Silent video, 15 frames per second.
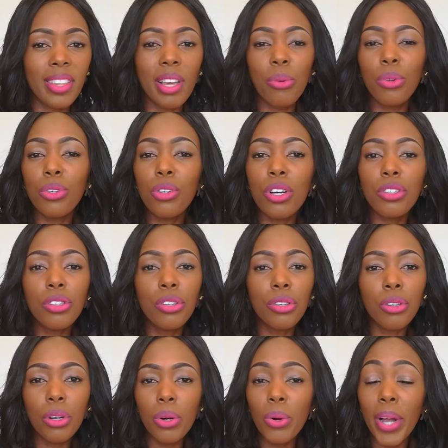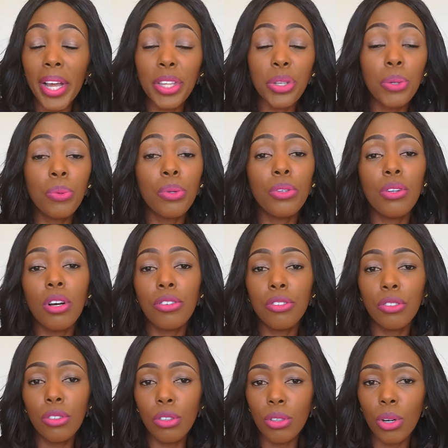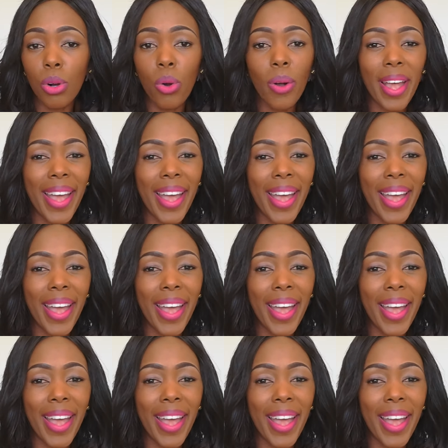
They will not grow, and you will not grow.